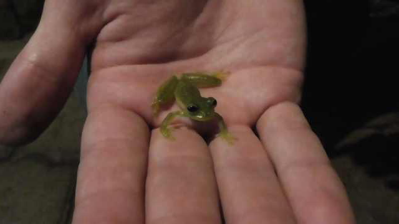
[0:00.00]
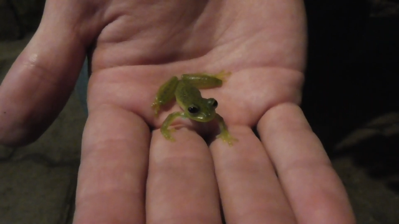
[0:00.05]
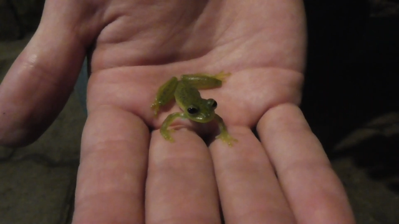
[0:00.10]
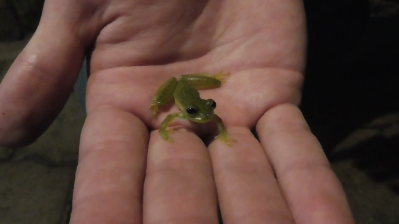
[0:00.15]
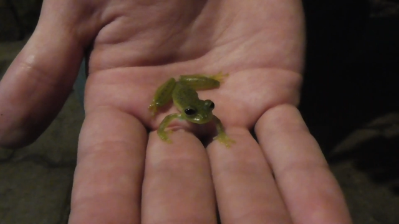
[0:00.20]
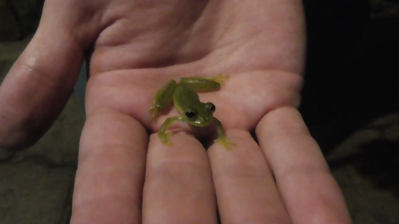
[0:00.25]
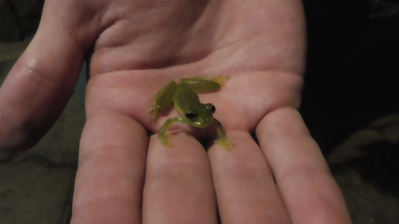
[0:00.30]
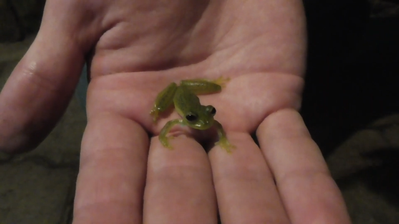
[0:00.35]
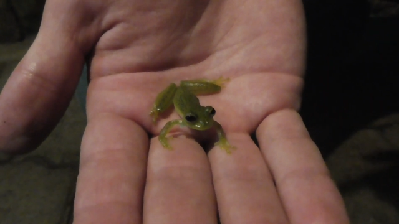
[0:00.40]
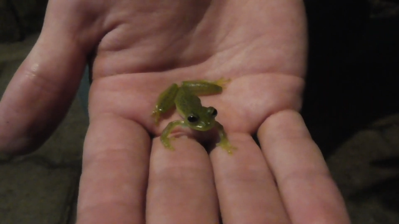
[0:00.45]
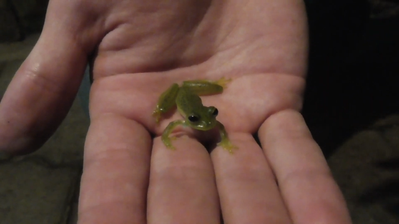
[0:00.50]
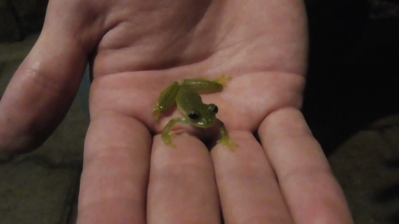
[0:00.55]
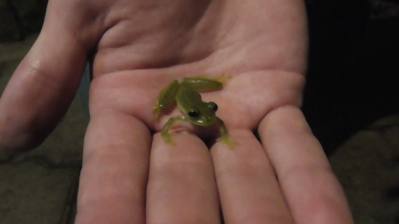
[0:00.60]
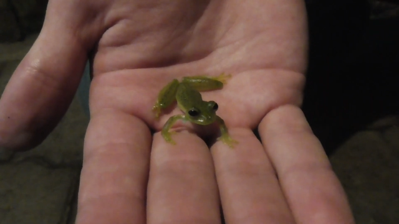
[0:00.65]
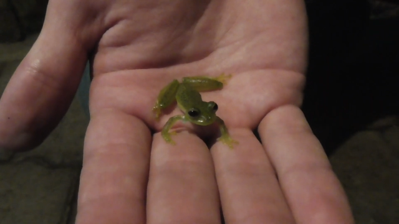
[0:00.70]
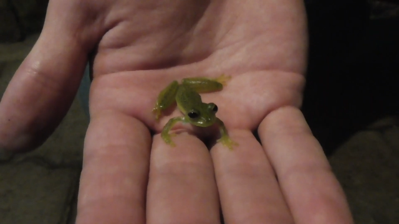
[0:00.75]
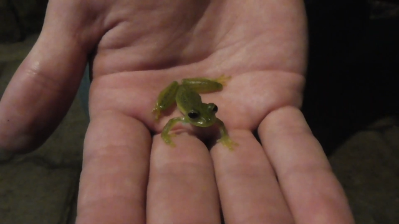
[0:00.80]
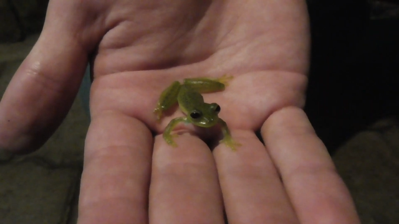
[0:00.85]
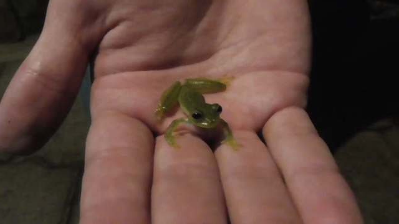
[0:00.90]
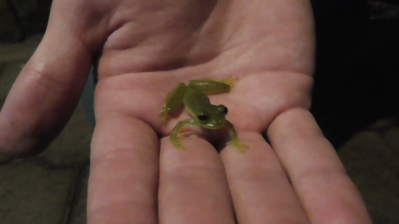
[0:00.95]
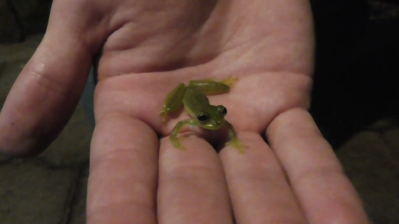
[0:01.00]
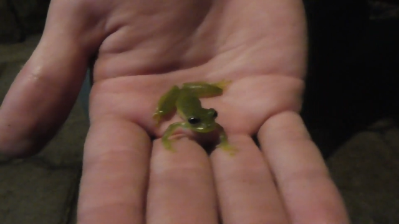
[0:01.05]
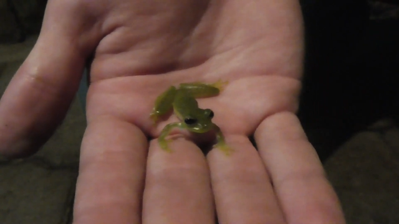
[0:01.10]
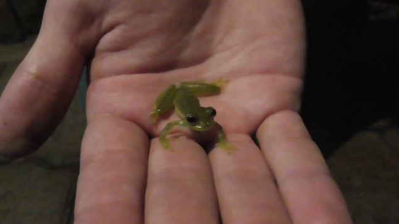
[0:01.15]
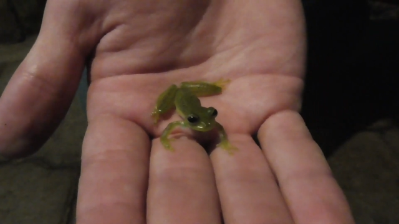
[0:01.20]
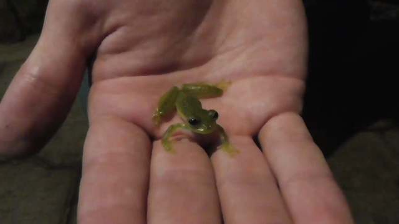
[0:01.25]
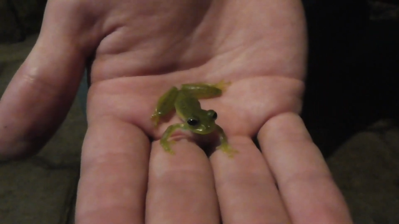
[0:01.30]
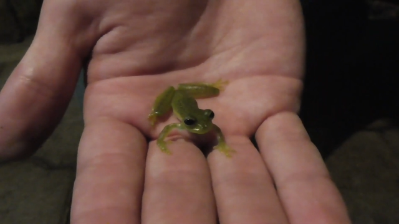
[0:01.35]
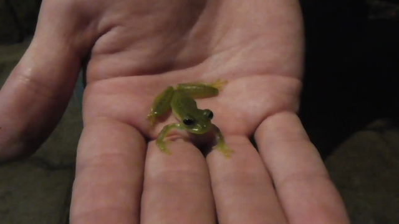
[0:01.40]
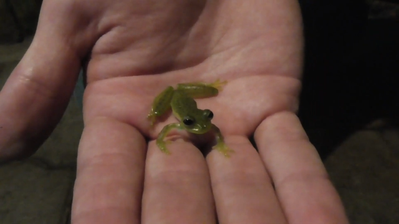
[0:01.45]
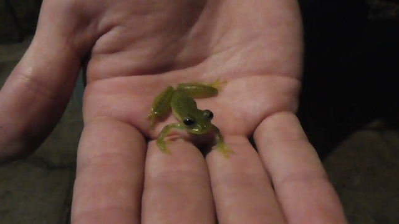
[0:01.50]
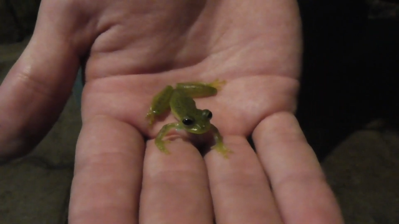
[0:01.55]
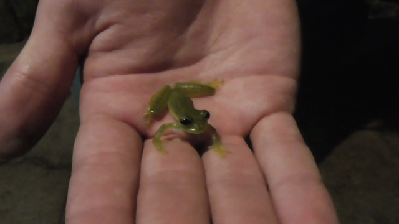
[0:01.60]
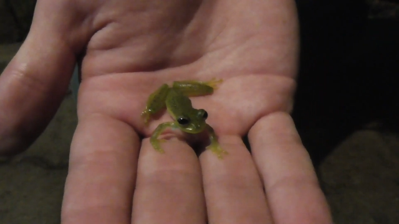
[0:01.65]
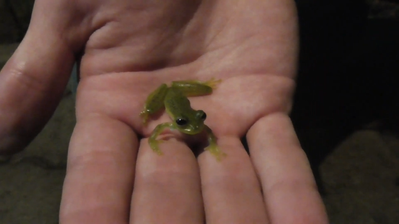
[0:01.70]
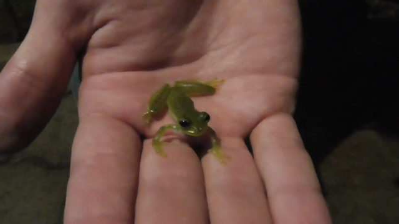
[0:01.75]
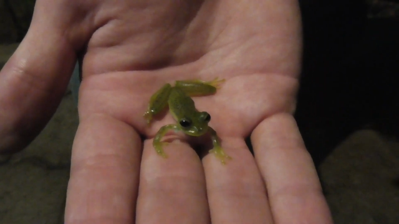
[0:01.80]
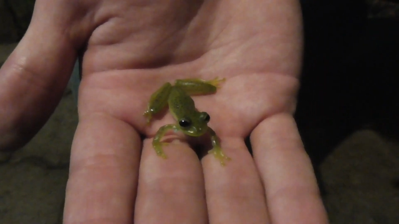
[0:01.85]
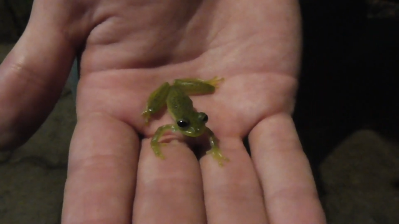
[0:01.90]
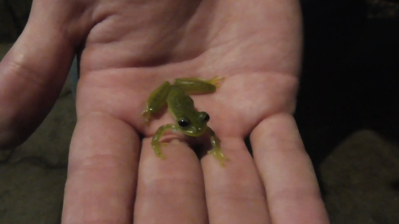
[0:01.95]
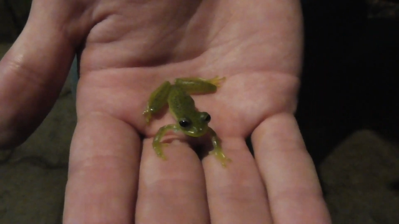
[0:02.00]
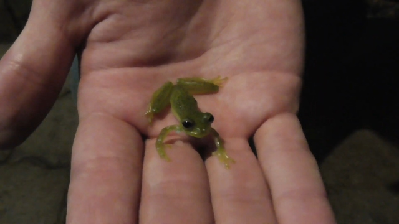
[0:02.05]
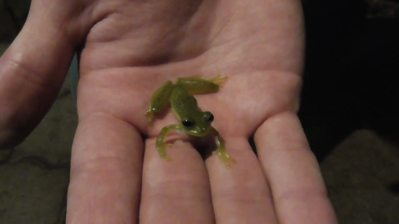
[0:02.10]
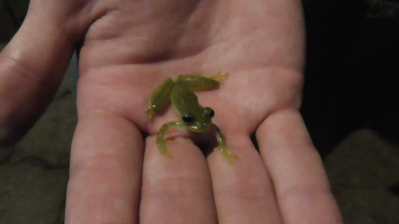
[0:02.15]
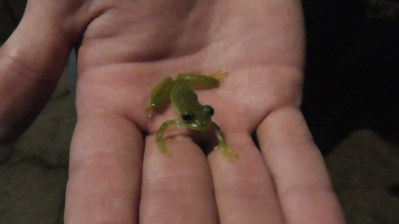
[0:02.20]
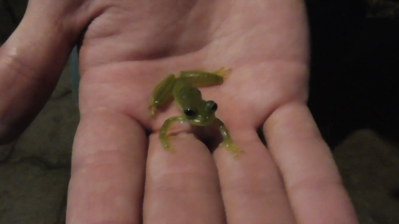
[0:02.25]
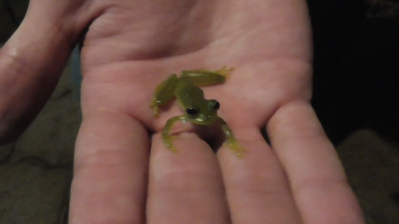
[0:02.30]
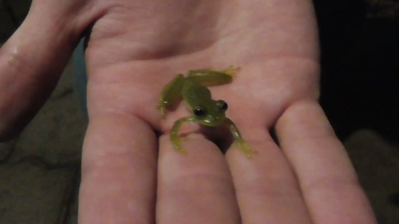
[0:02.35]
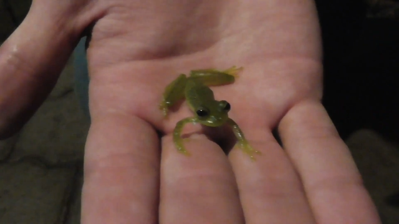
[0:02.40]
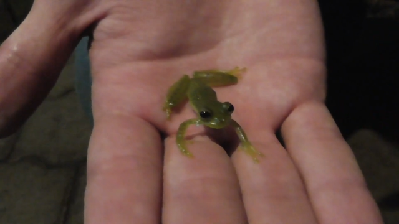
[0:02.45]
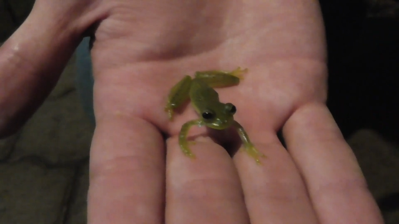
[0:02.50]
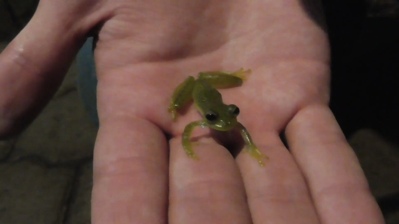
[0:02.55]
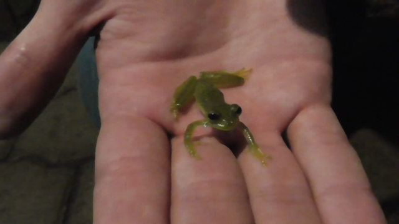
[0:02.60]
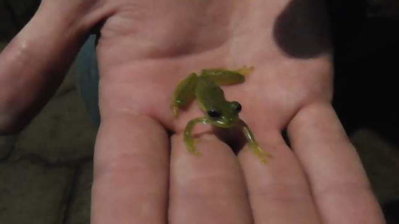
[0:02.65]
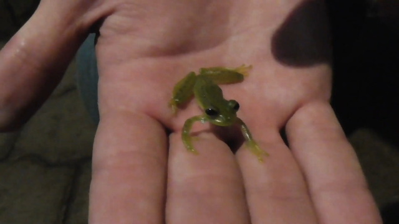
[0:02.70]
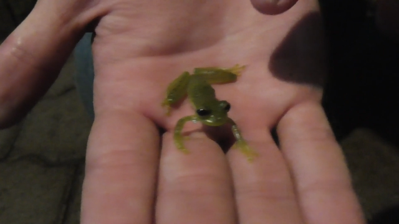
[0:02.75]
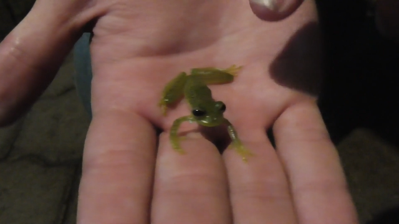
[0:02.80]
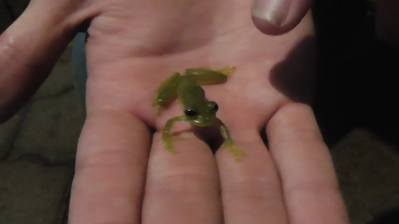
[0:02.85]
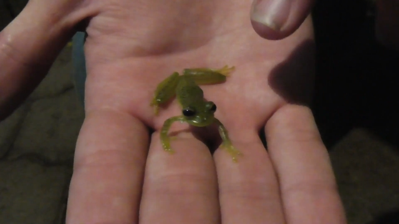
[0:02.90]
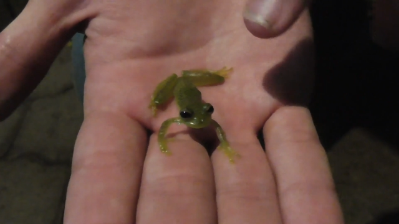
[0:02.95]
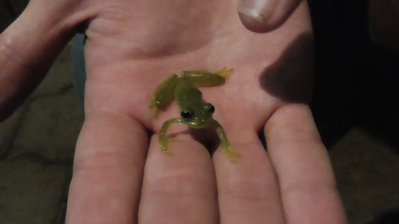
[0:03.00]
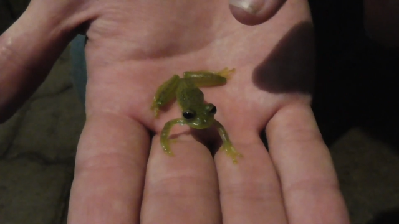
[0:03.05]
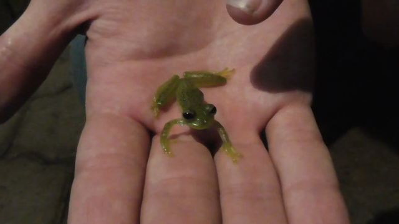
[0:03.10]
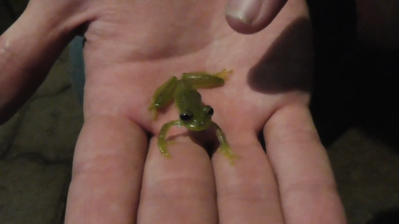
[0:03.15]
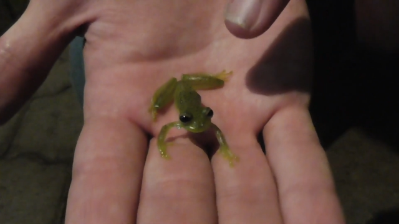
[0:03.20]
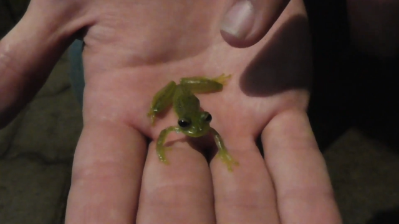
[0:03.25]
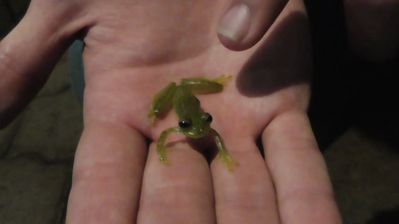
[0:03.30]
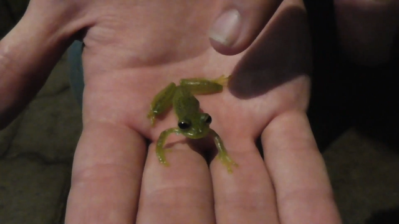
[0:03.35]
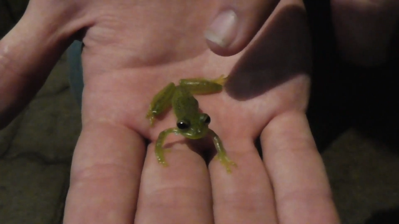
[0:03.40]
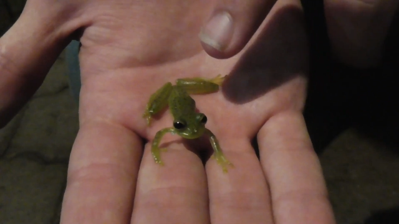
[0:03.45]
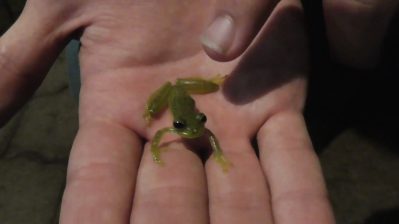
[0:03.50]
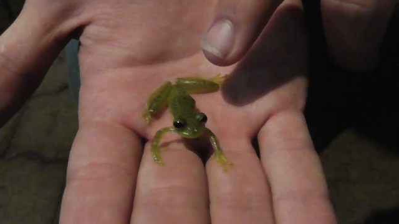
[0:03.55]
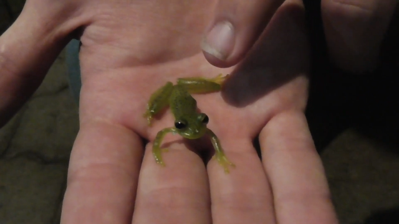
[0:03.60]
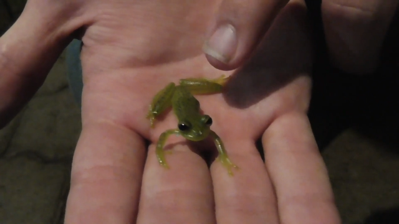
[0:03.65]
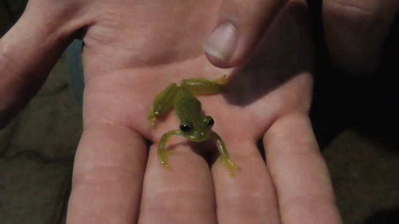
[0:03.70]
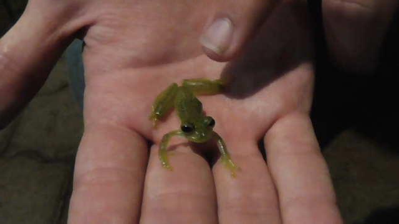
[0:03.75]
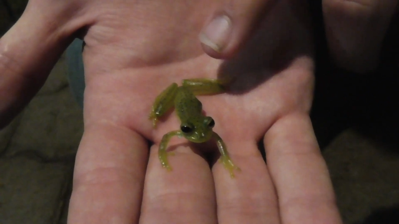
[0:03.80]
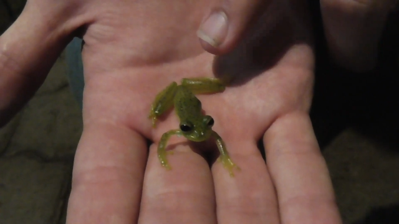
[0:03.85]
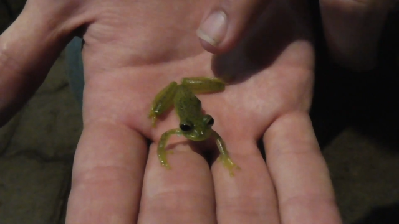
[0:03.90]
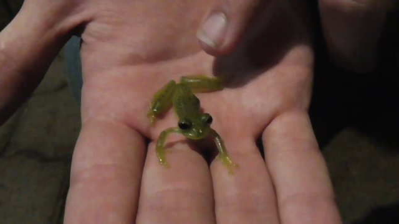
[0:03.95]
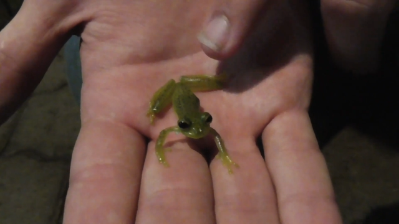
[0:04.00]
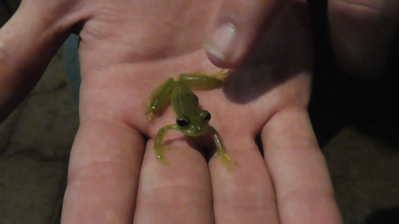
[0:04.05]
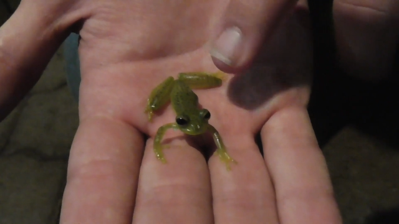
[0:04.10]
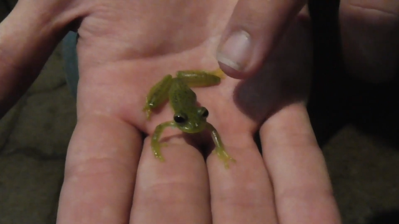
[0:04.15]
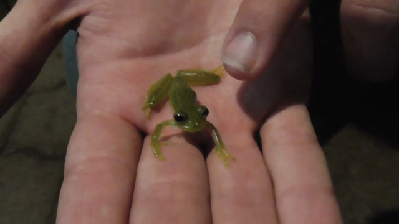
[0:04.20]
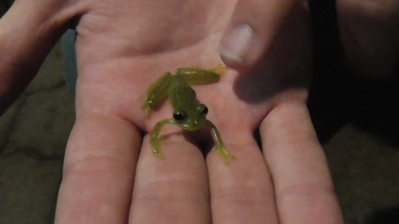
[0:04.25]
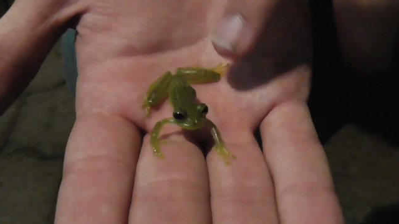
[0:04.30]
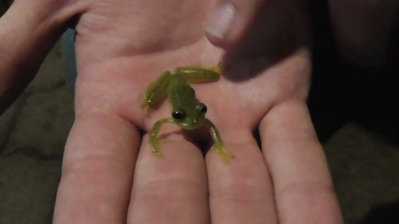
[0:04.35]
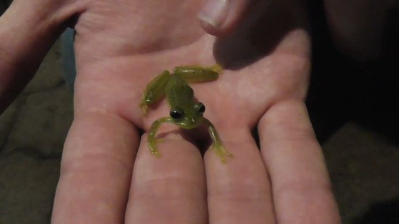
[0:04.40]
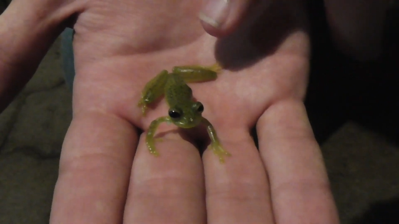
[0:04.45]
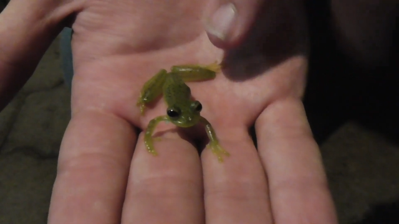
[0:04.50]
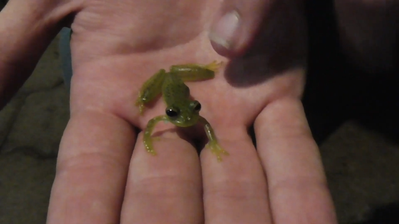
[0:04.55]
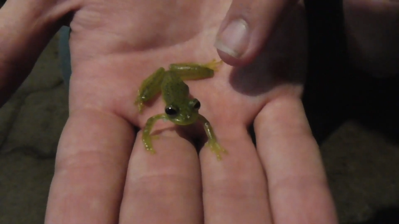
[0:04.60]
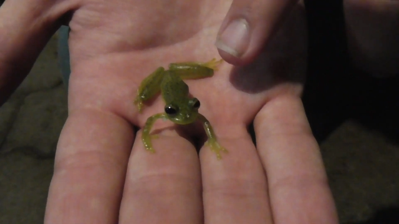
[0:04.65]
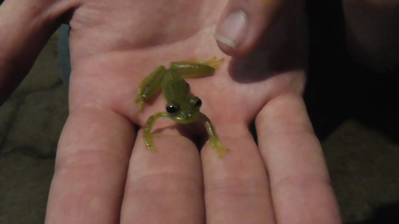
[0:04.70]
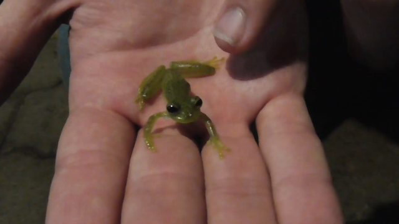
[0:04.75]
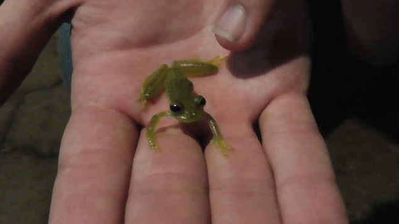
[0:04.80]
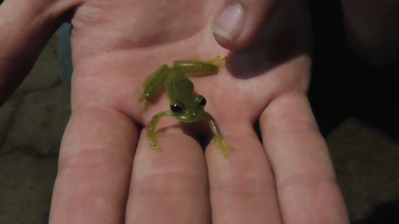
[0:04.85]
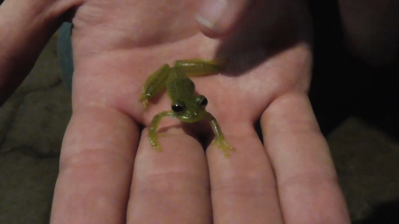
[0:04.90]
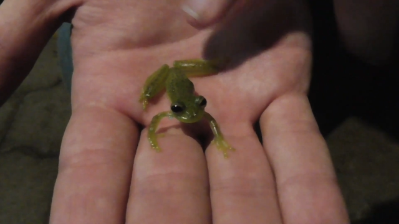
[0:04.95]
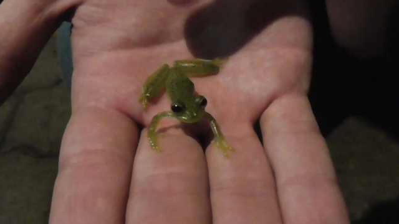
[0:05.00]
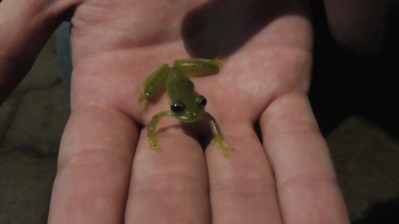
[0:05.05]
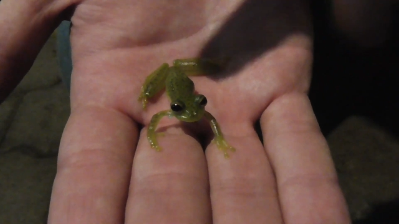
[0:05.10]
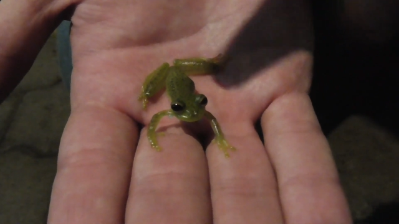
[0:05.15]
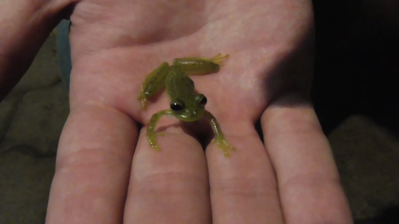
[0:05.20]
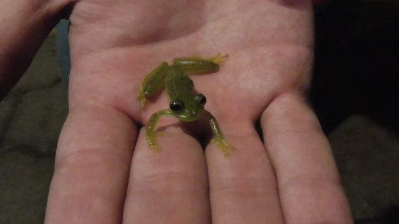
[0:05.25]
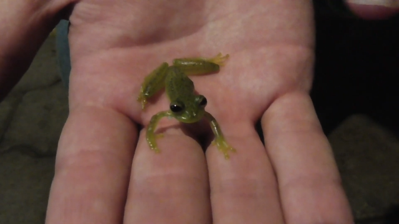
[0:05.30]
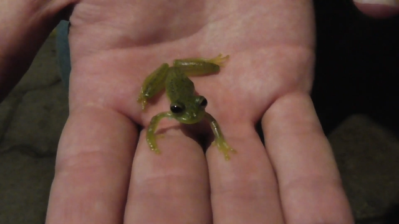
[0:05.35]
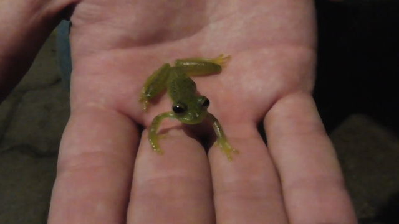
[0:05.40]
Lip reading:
(no speaker visible)